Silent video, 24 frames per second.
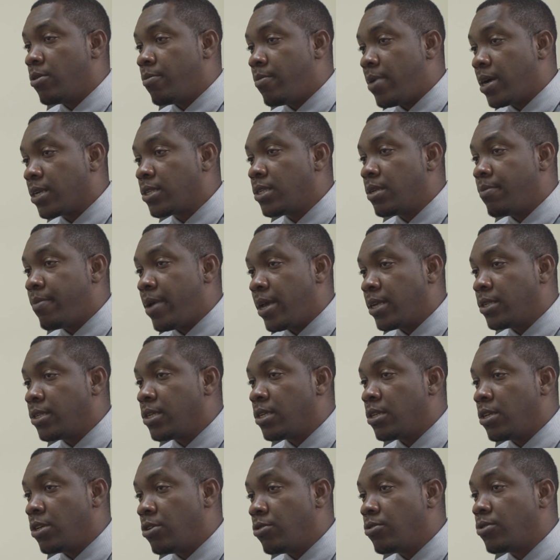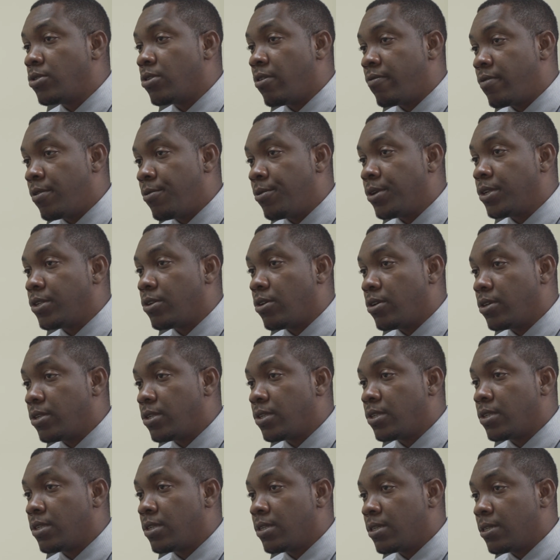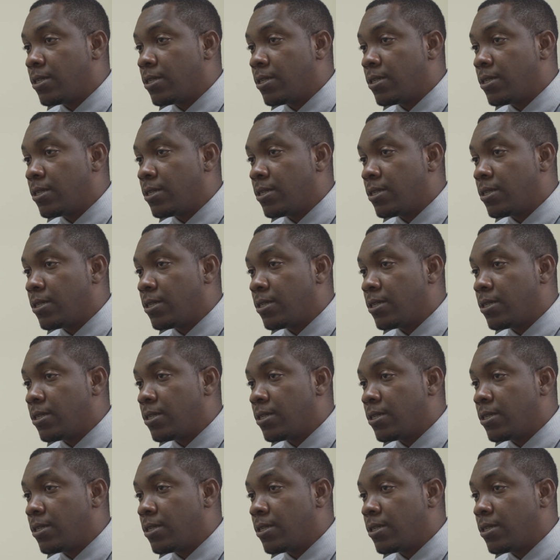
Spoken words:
maximizing the use of the resource.